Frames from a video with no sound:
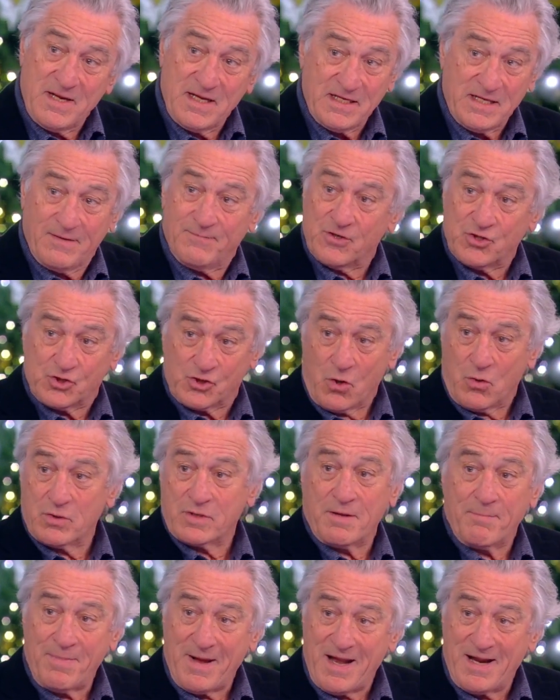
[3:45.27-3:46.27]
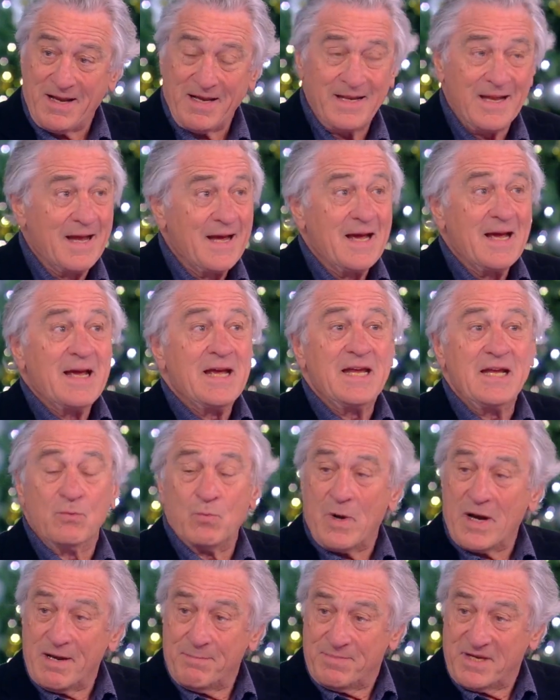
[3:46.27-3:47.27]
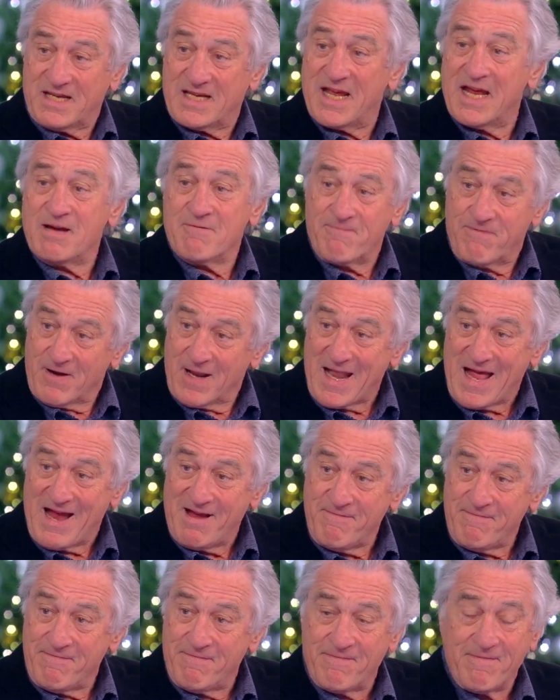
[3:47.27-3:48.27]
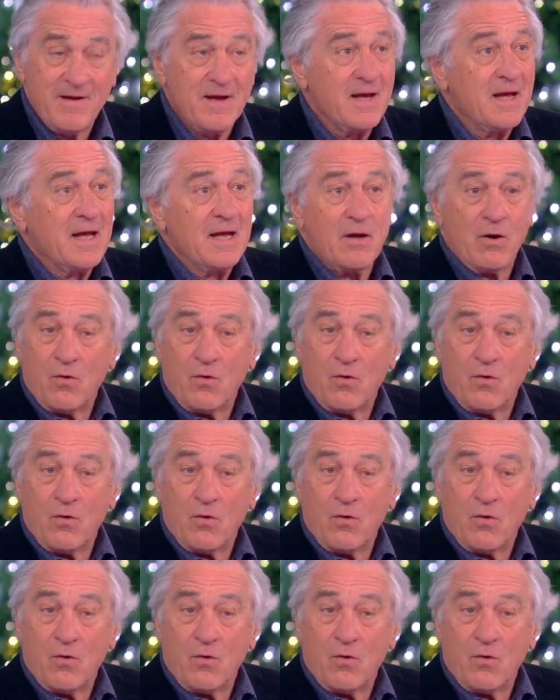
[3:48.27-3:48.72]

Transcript: Yes. He even yeah. joked about it. Yes. He'd want to be king for life. Mm-hmm.